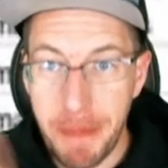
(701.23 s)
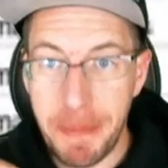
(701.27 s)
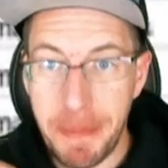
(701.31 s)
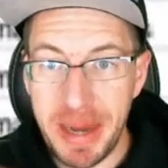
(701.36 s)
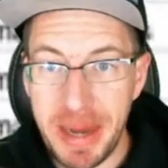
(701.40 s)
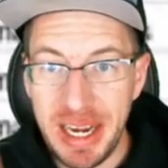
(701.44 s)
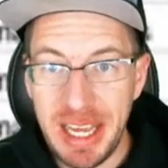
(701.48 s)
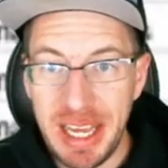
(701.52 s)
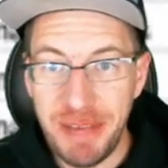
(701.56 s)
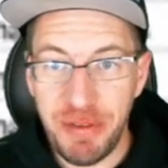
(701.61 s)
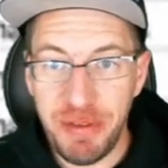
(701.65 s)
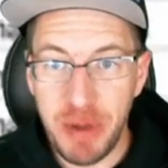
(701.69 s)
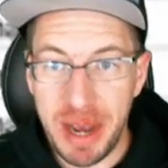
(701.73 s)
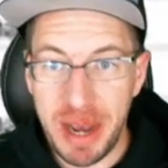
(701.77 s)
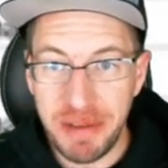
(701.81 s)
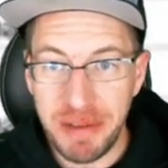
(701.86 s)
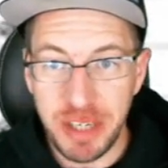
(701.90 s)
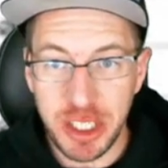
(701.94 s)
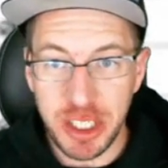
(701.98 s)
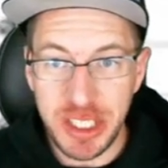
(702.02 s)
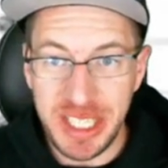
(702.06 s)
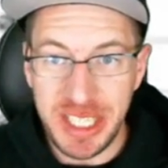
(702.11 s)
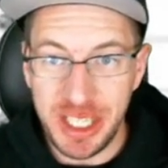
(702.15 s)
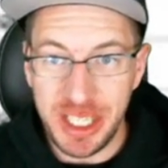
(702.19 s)
But if you have
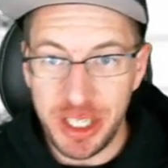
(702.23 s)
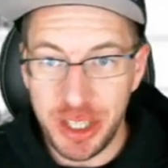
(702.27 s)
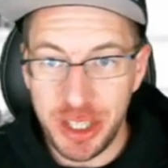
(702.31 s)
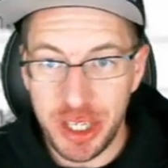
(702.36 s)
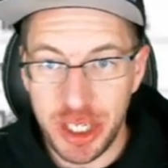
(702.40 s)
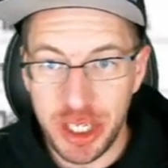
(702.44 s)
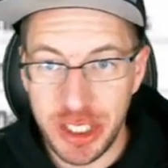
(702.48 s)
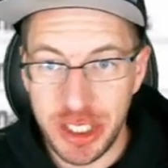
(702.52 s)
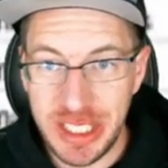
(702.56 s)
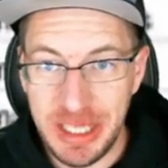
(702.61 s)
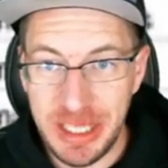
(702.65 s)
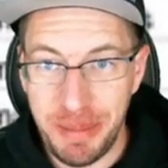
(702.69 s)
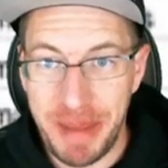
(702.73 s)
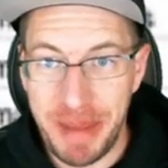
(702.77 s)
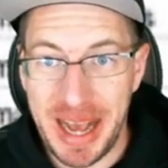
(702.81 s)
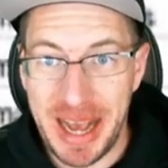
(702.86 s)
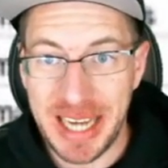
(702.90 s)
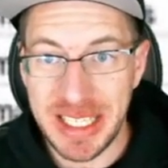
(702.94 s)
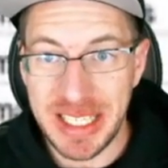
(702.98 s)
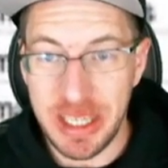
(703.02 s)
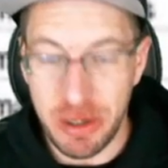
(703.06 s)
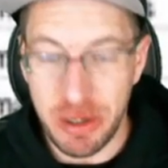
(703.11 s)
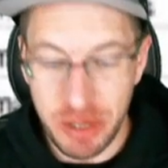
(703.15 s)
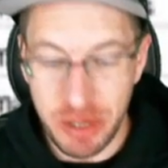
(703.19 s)
your tier 13
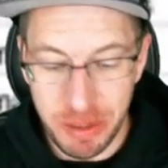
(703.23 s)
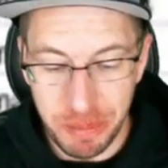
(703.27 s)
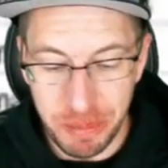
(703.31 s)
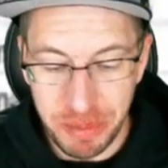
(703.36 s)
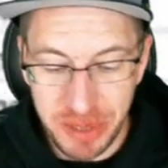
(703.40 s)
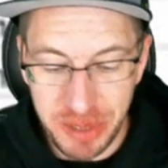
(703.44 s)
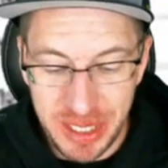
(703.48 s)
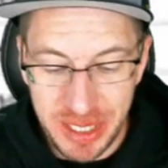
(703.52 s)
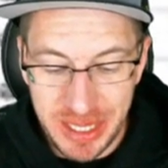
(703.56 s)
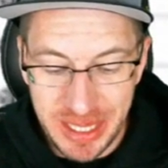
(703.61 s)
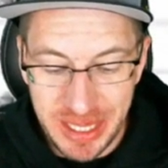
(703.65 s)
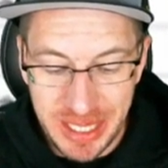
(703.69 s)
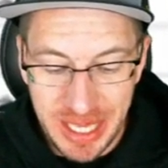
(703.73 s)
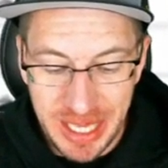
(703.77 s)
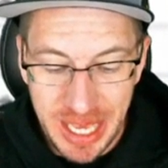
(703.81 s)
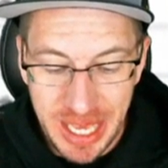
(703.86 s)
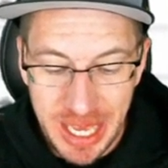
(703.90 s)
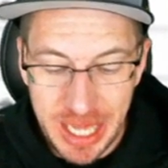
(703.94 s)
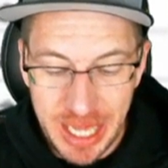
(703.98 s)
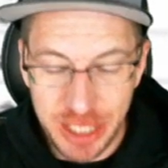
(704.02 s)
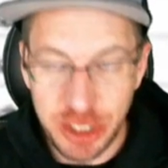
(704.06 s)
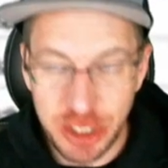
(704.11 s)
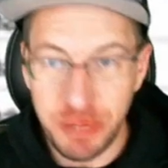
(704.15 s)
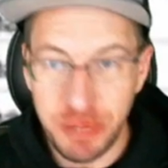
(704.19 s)
maxed out completely, it
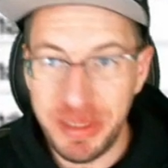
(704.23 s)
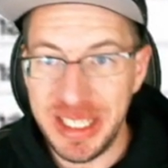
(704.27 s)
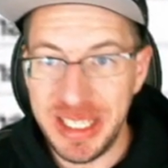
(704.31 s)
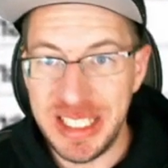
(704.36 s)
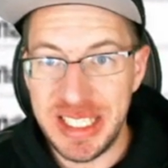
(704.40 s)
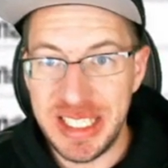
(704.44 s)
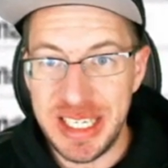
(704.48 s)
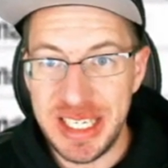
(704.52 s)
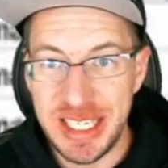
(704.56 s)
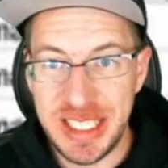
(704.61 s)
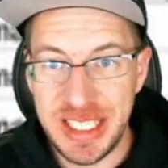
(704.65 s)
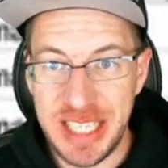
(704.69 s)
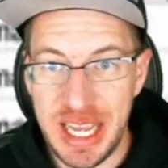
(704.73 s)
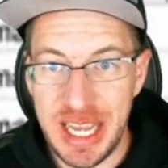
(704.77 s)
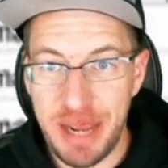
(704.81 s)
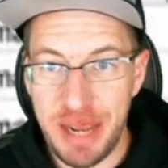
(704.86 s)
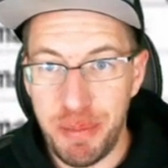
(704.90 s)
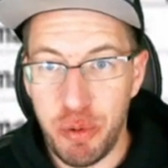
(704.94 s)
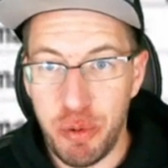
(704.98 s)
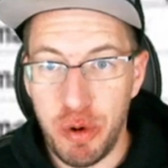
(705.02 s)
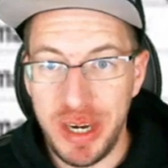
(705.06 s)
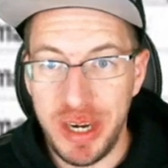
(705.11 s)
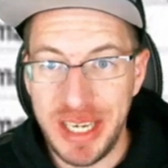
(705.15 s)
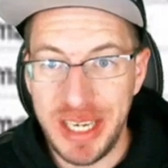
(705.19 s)
should be a
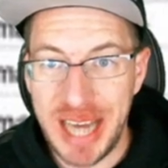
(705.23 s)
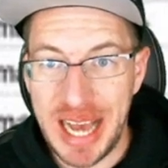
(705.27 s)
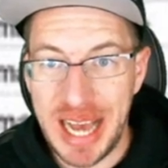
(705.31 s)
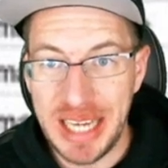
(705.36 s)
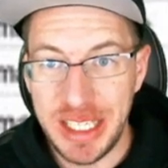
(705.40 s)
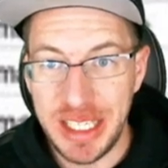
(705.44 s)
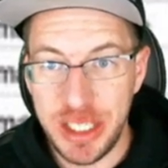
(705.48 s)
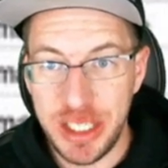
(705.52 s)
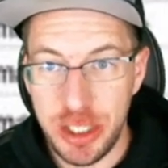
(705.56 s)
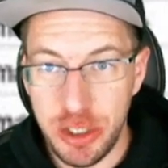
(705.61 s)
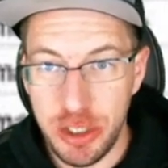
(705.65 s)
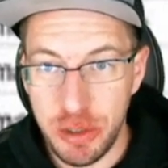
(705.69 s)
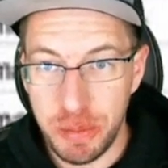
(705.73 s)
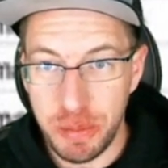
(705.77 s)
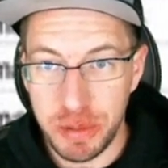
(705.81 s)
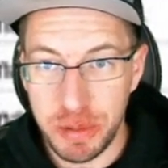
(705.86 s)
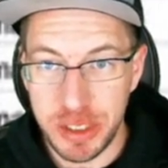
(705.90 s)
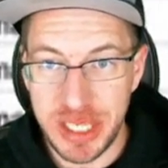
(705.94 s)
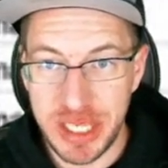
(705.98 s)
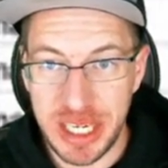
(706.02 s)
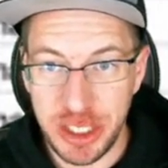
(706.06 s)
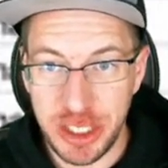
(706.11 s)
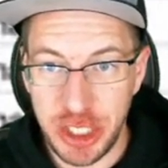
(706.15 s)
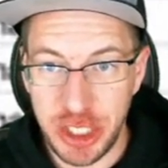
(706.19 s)

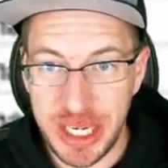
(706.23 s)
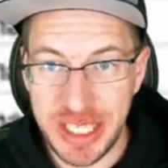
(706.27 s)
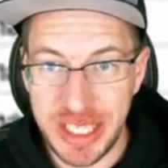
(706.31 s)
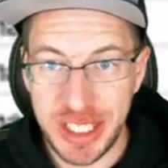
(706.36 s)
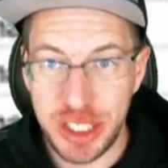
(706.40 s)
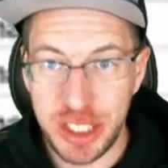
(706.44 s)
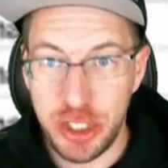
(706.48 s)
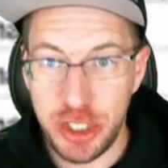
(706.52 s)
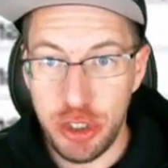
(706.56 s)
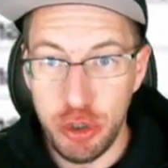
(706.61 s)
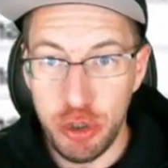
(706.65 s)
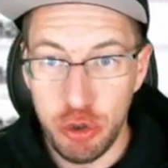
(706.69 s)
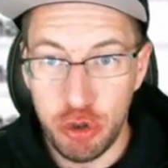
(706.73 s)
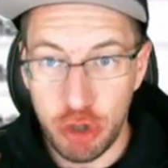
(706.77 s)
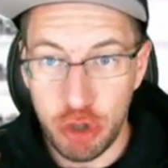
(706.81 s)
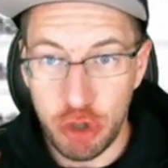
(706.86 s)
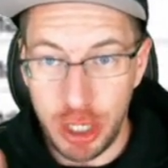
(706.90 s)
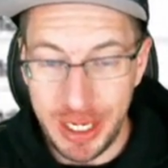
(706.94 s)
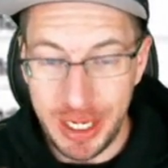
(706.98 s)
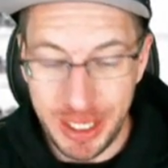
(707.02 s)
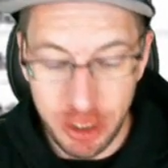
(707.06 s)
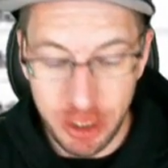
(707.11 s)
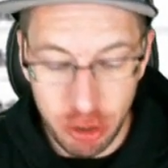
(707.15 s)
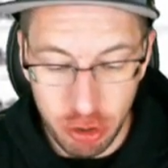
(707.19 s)
68.92% chance to
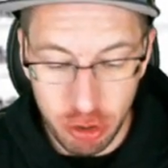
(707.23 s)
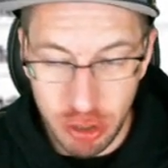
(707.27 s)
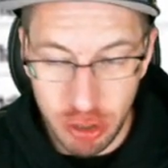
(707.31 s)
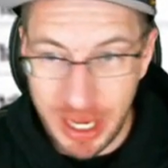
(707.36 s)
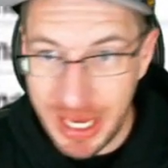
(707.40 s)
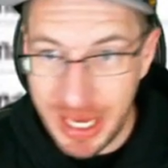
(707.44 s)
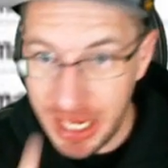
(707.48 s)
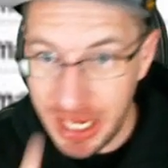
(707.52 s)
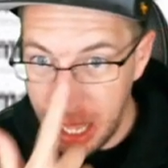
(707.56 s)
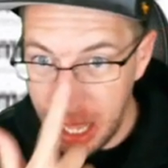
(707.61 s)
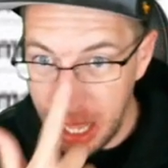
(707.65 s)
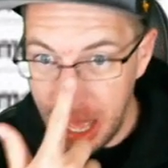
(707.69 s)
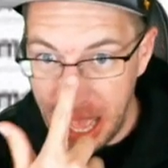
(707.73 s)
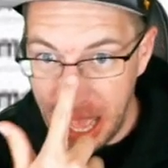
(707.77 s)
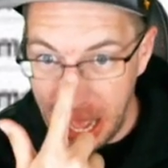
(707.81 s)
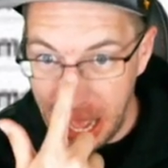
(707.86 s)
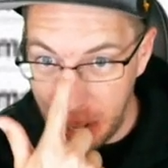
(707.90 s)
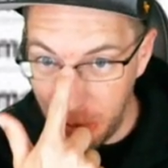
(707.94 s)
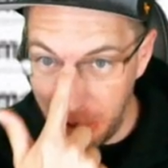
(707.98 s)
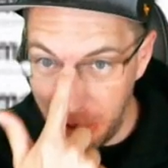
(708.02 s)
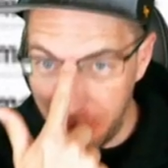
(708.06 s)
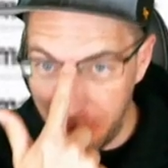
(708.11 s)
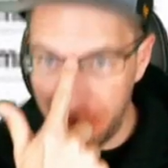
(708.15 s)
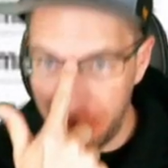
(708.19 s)
critical rate.
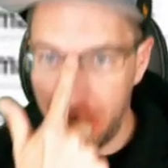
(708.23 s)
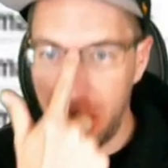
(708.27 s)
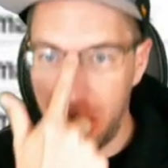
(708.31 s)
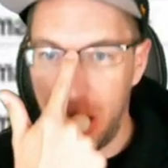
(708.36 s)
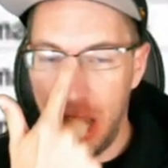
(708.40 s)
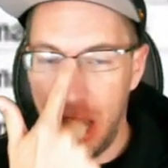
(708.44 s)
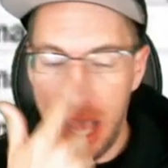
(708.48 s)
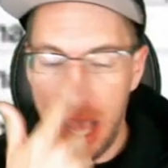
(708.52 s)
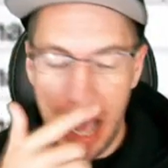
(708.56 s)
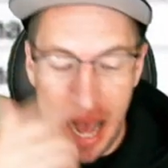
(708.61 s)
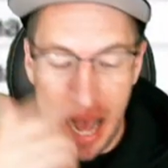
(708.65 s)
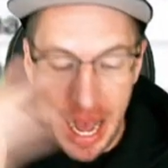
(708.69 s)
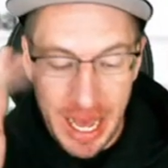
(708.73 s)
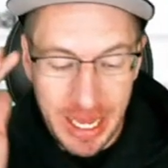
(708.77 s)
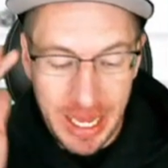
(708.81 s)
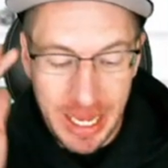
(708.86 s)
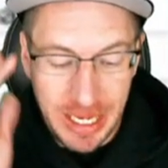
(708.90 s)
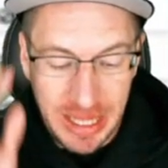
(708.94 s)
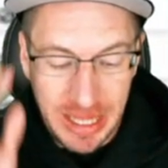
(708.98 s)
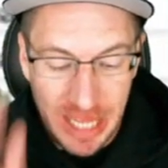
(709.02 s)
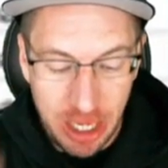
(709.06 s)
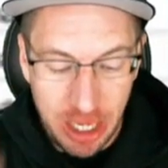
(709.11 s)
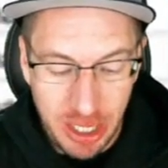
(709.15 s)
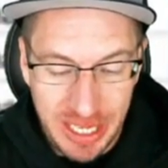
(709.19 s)
However, uh,
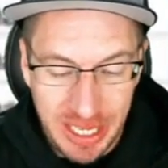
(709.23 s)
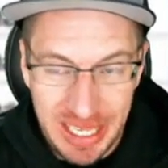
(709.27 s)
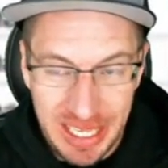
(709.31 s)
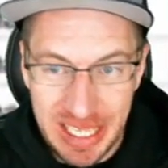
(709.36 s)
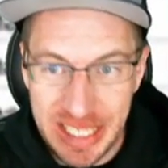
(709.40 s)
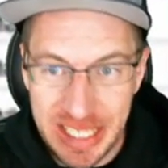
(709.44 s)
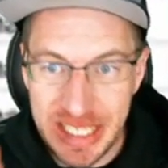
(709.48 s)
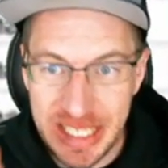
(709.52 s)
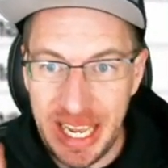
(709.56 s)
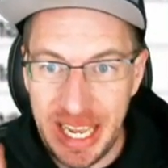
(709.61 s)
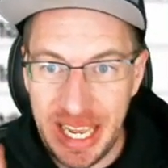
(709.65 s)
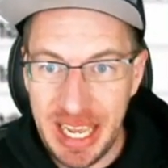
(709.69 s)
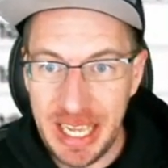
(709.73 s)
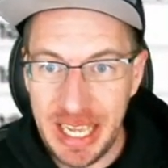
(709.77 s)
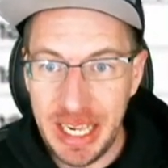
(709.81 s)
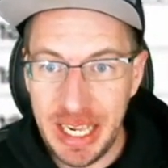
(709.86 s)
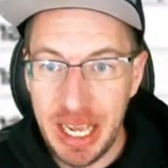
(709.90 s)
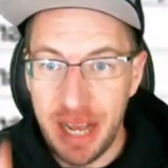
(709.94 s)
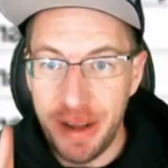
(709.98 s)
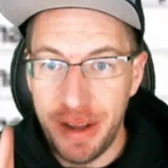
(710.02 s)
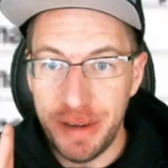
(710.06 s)
there is a